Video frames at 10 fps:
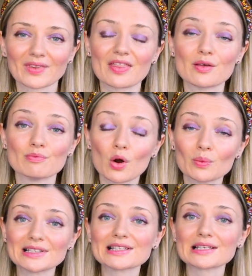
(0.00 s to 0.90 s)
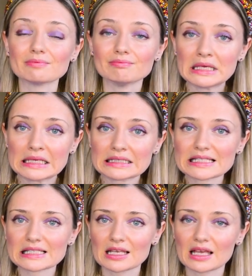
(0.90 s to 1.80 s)
At the moment
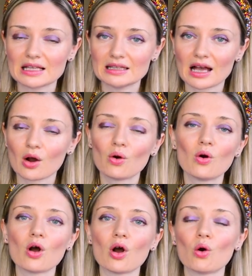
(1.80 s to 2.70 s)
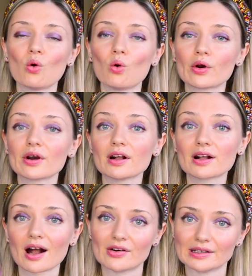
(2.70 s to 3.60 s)
means now or
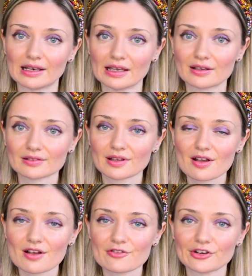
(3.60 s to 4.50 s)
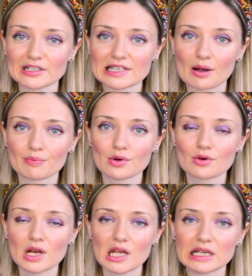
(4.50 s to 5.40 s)
currently. For
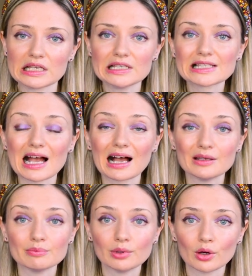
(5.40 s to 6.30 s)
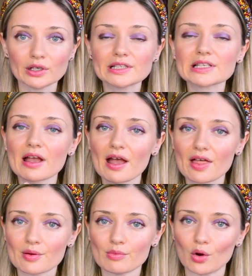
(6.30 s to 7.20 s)
example, he's unemployed
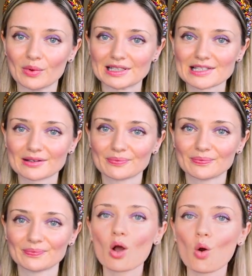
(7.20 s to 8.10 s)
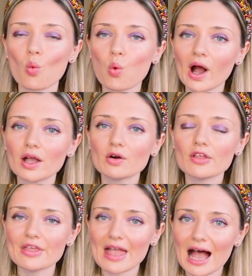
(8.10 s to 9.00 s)
at the moment.
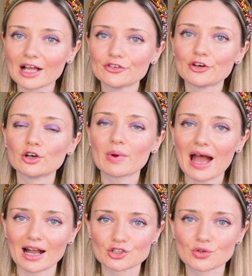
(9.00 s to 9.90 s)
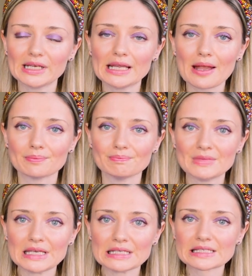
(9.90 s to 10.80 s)
While the adverb actually
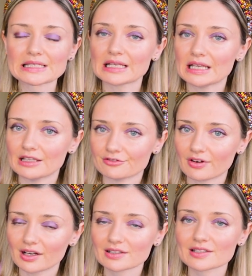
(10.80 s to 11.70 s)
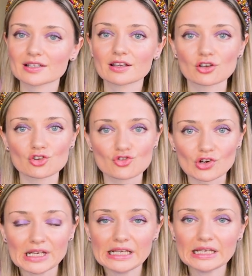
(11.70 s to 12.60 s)
means in fact,
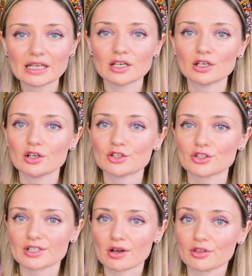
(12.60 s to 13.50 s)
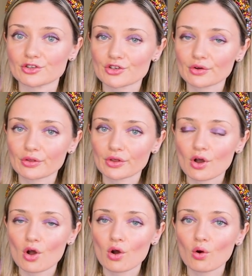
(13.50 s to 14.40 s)
really, to tell the truth,
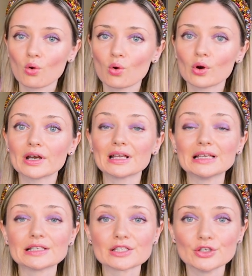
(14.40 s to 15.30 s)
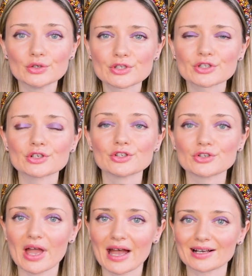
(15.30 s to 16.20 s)
or it's used
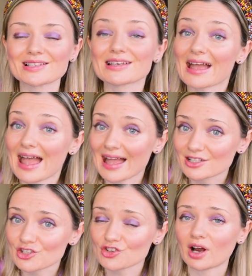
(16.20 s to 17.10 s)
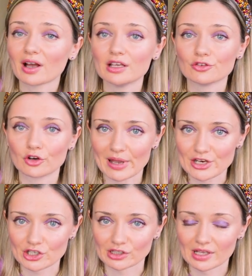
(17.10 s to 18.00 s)
to add extra
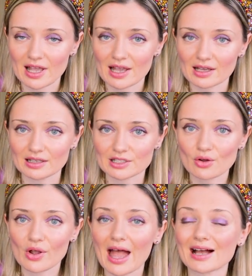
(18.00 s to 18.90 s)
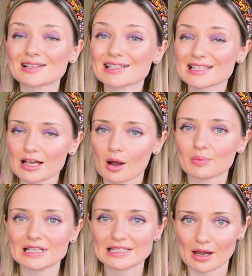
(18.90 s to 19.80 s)
information. Let's look at
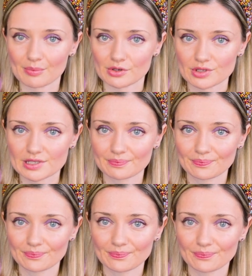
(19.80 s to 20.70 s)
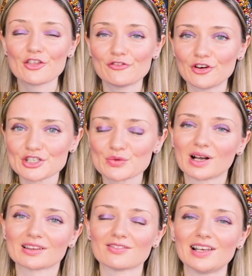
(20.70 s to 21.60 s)
some examples. The first
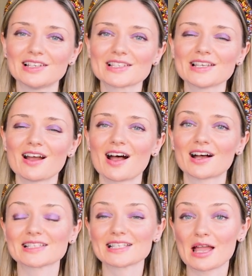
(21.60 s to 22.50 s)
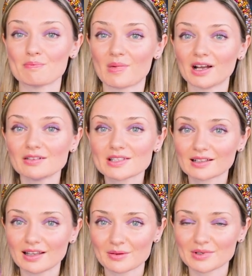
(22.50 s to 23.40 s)
one, Valencia has a mild
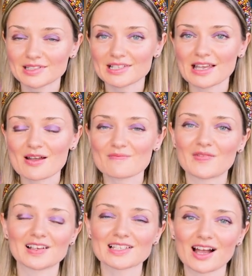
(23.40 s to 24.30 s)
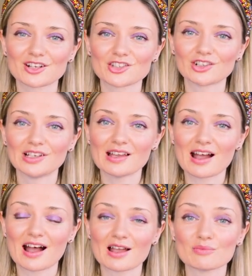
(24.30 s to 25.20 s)
climate, but
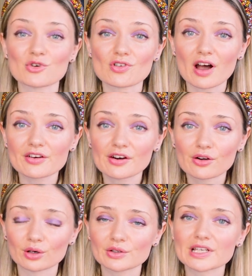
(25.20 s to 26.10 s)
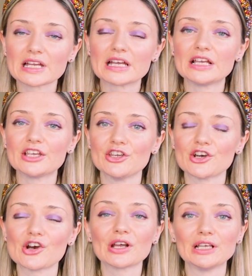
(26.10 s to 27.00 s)
actually I'm rather cold
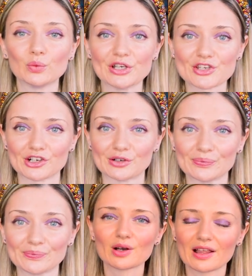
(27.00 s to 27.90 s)
here in winter.